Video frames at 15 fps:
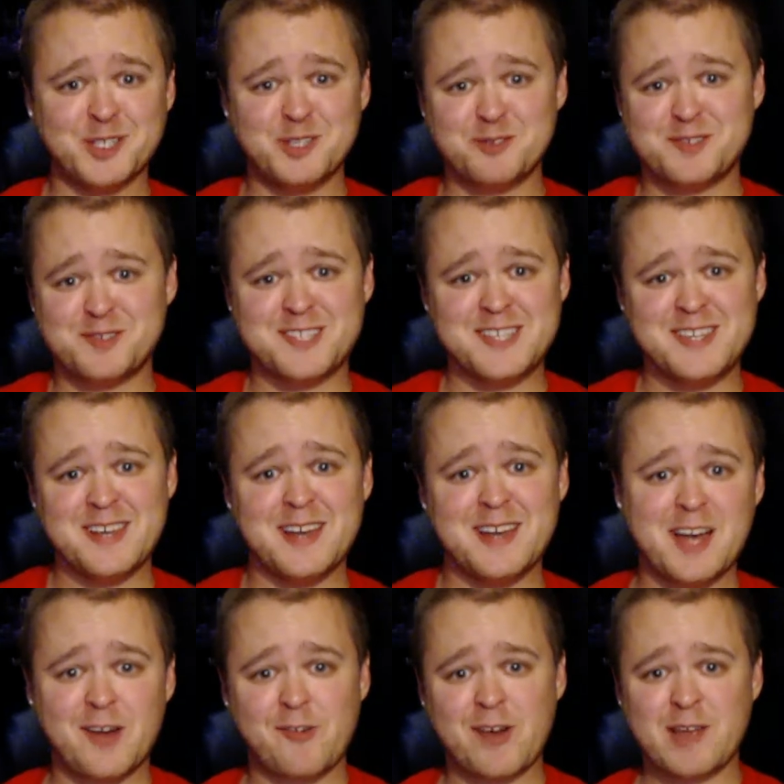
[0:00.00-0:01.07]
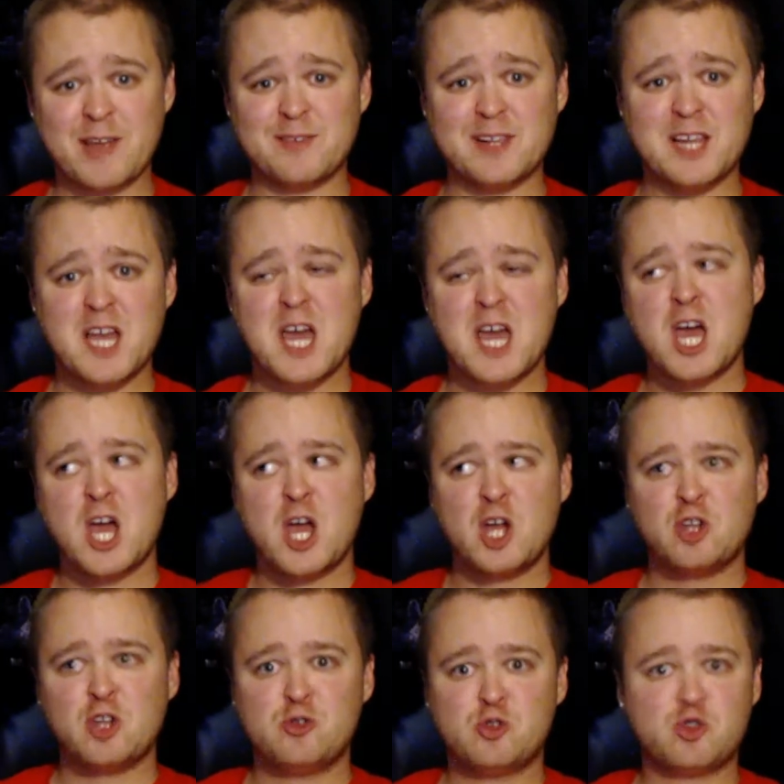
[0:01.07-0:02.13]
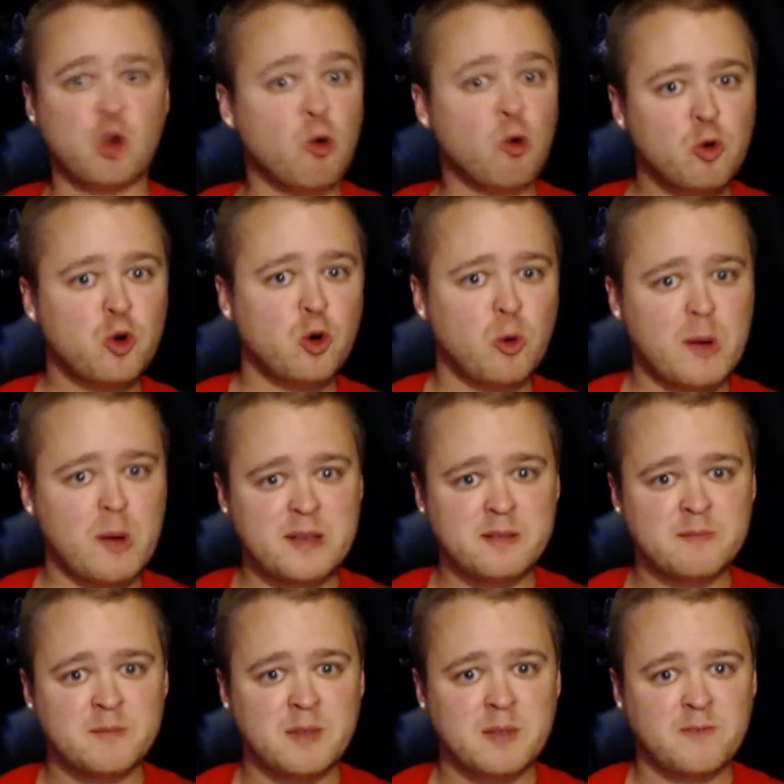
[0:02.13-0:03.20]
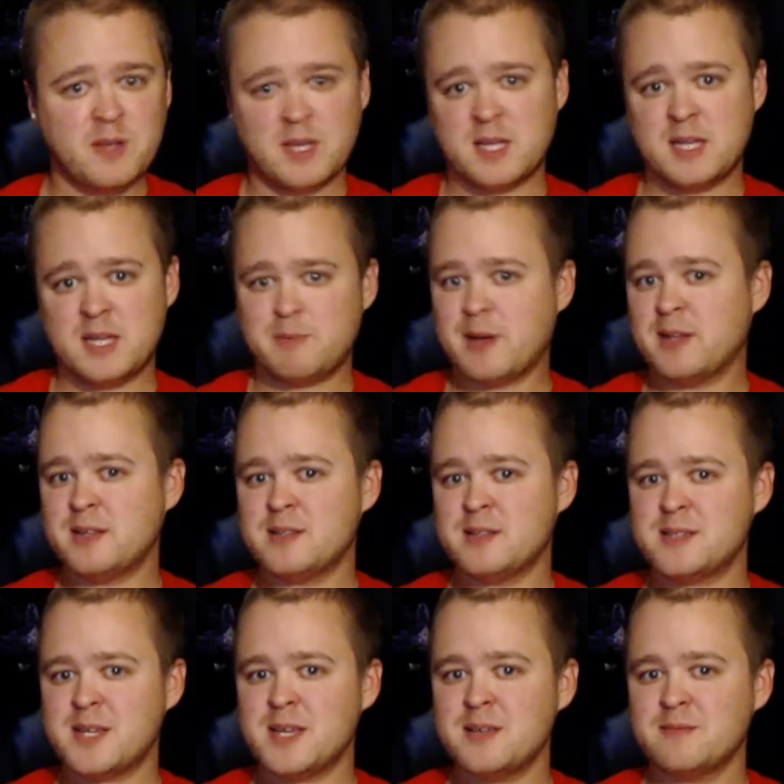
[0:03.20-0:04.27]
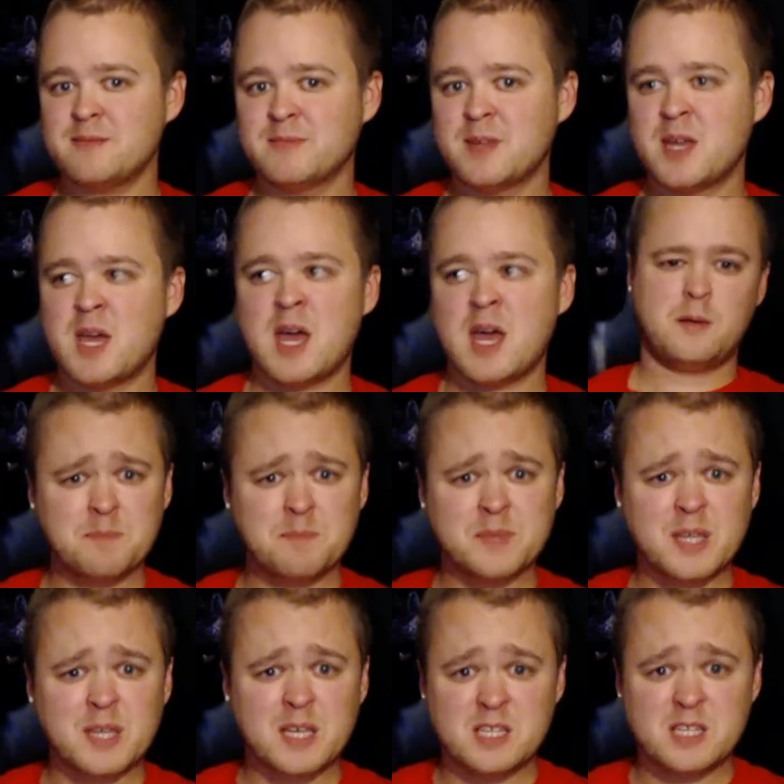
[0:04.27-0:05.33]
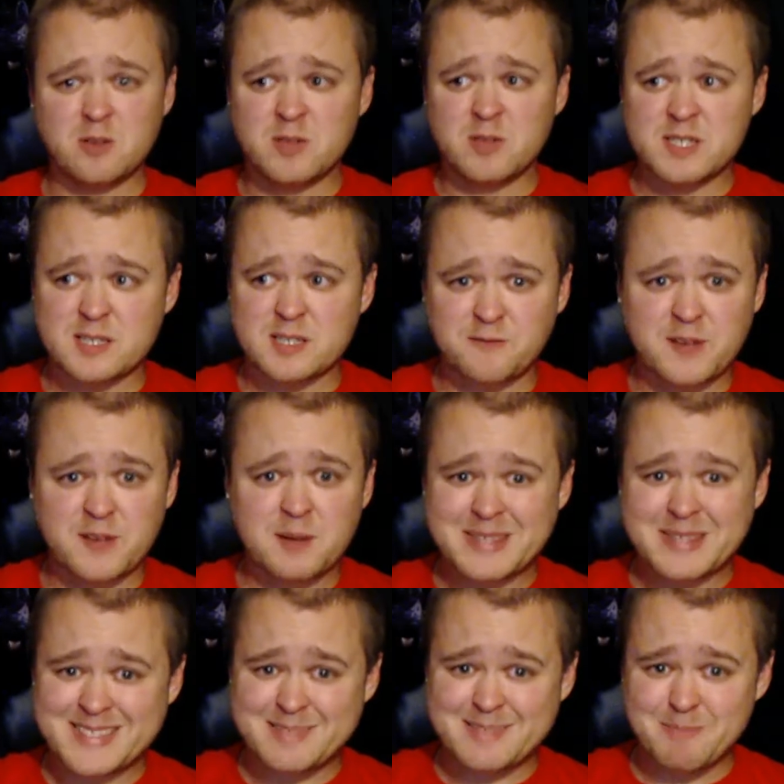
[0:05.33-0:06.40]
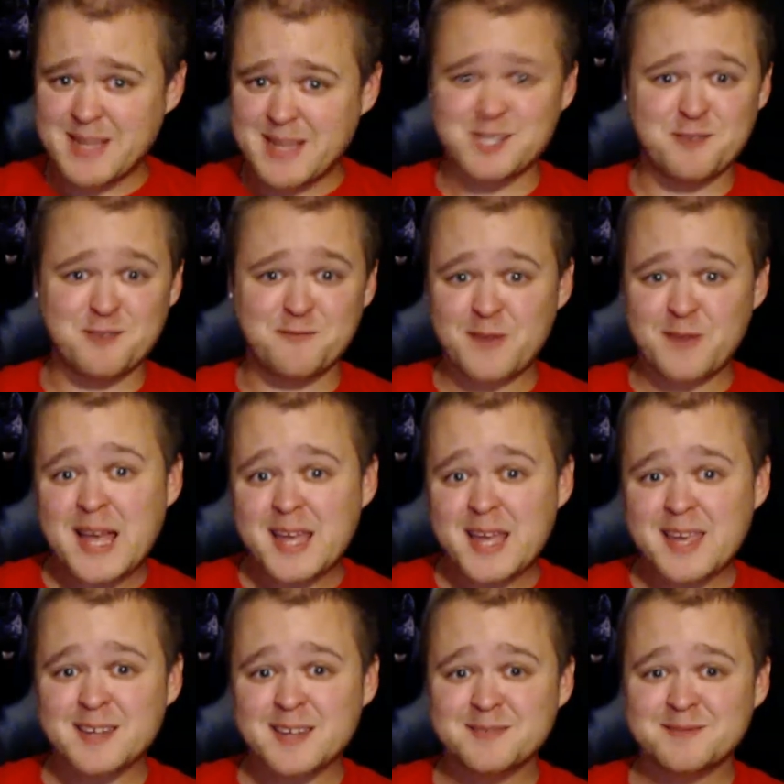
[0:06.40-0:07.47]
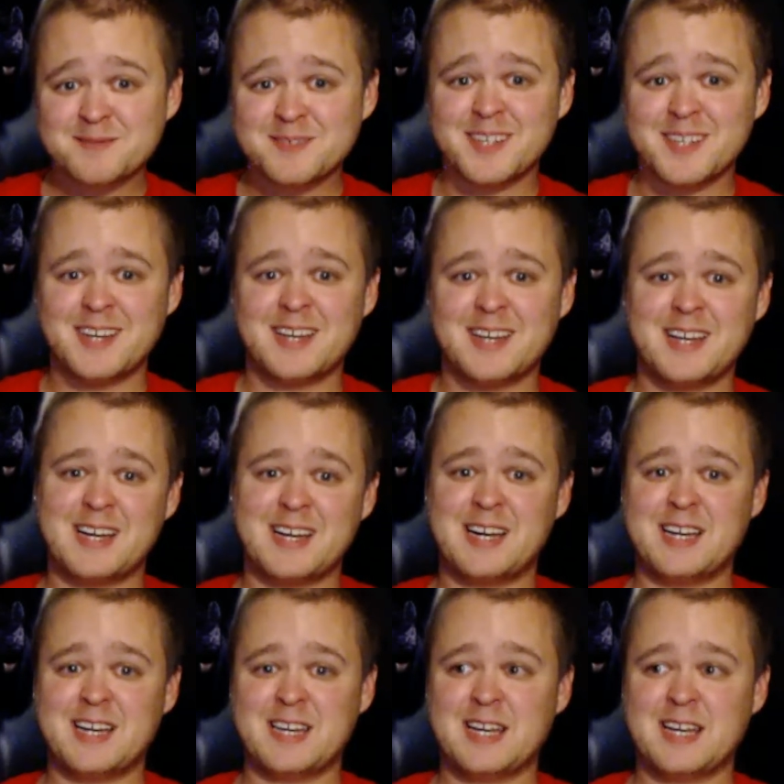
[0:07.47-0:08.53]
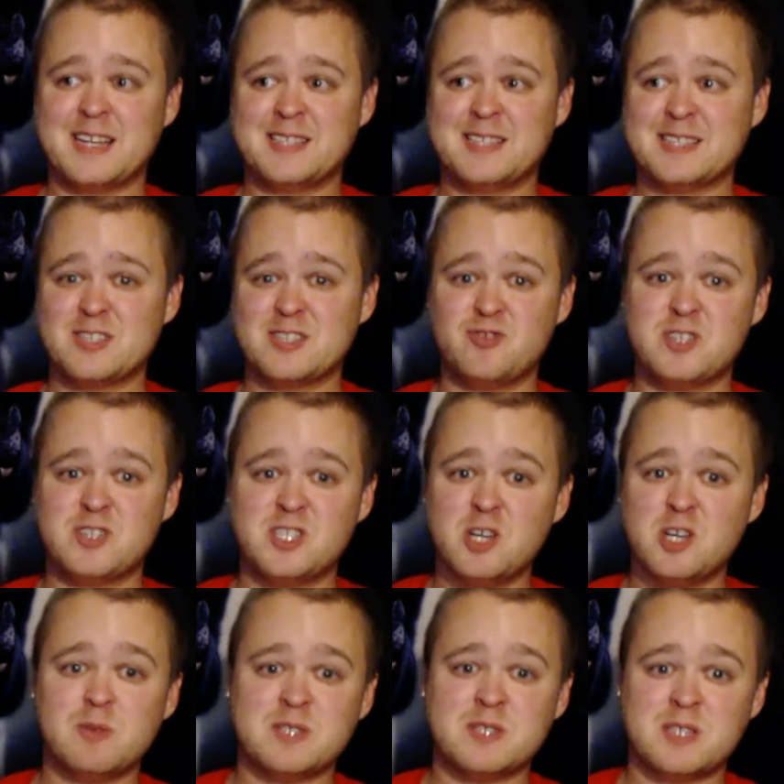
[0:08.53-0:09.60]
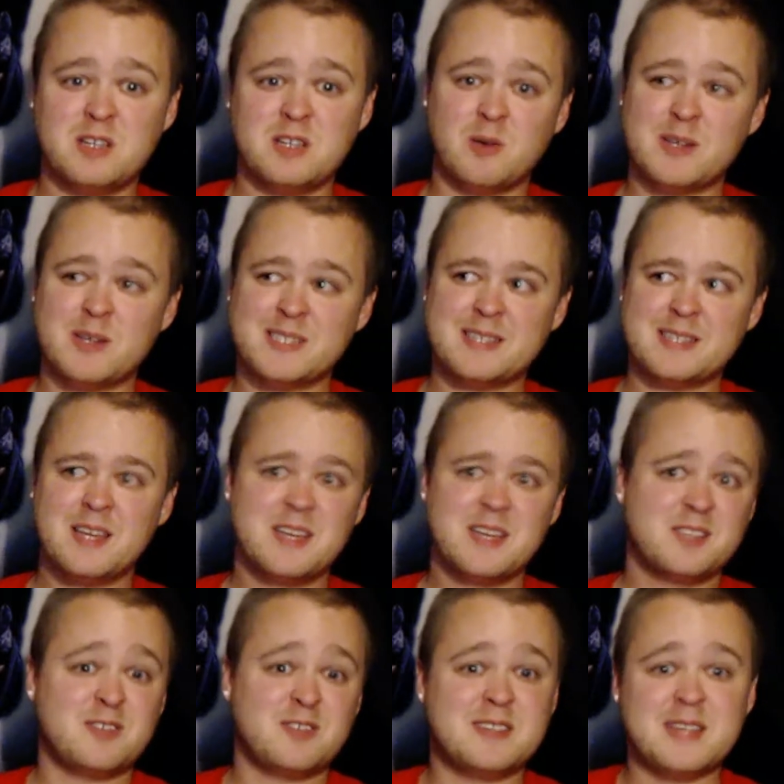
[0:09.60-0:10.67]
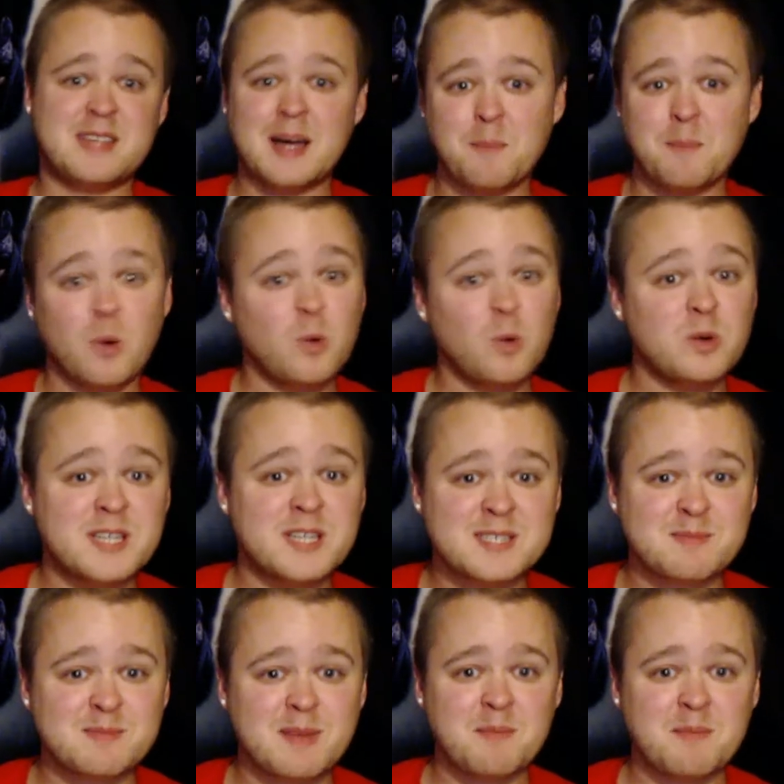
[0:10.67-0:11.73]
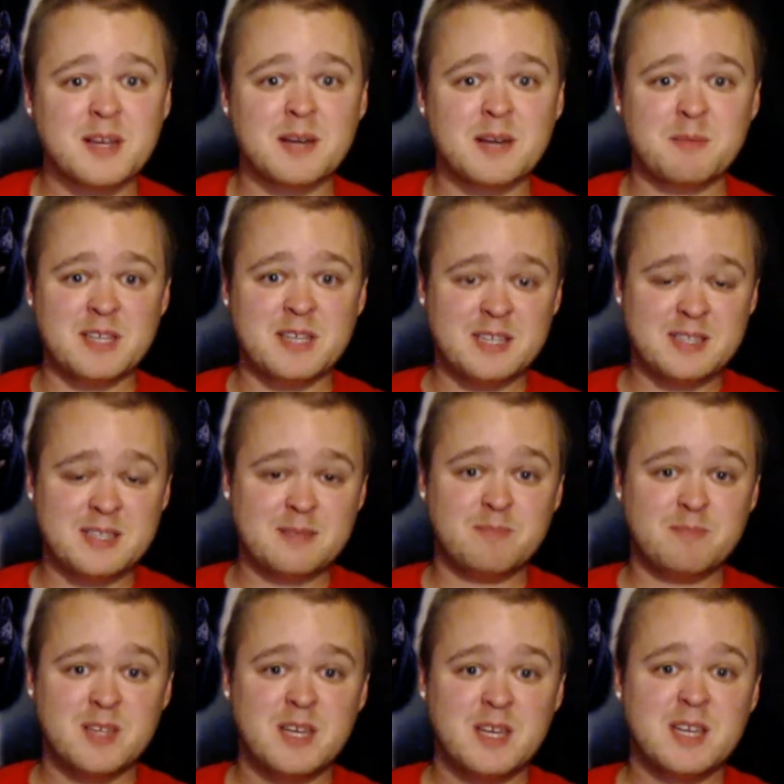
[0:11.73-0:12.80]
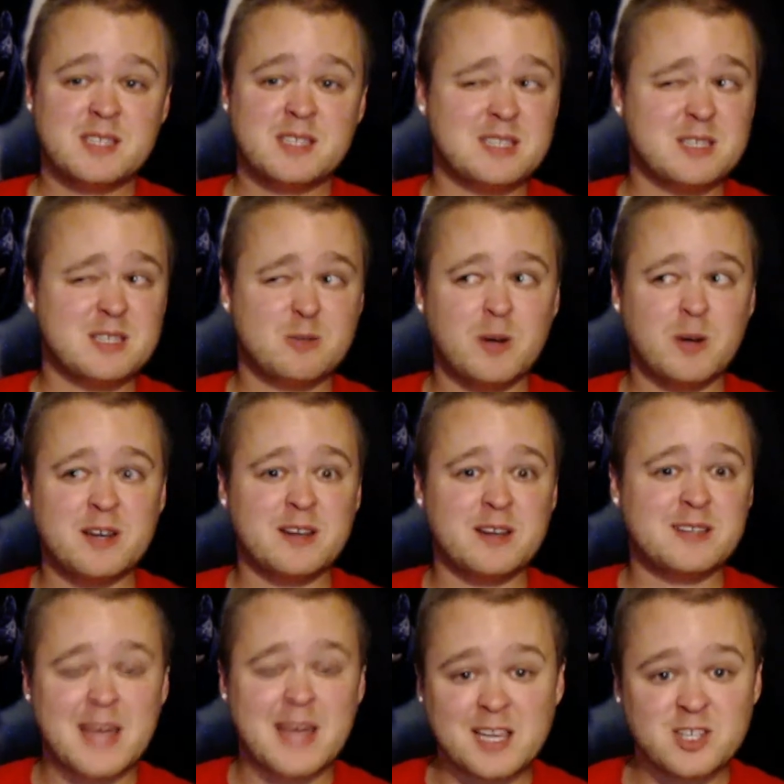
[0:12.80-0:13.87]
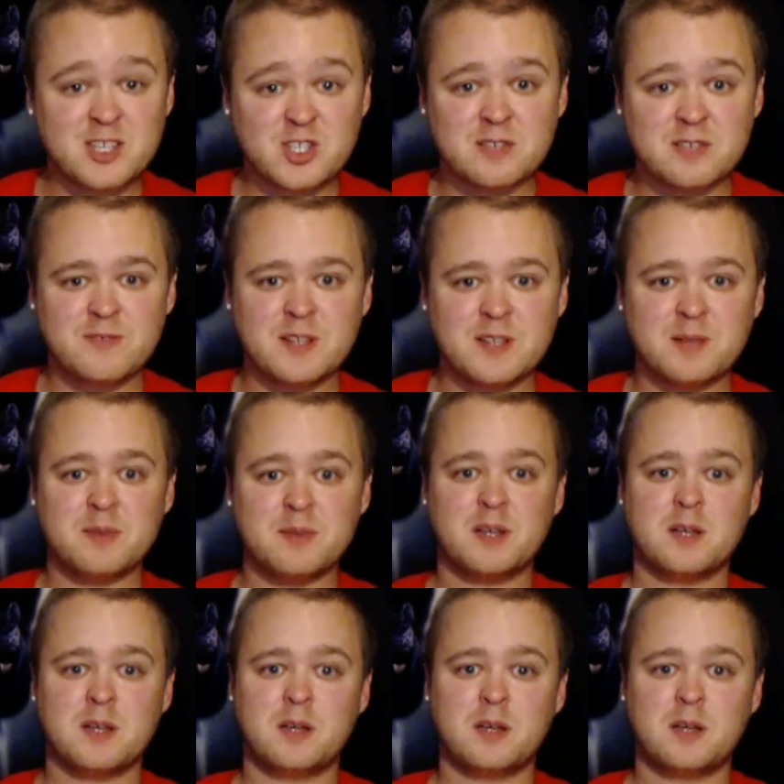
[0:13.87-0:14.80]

you see Arrival. Don't go in thinking Independence Day. Um, you know this is a film that makes you think and uh, doesn't treat you as you know as a sort of dumb audience member. I mean, it this is quite an intelligent film.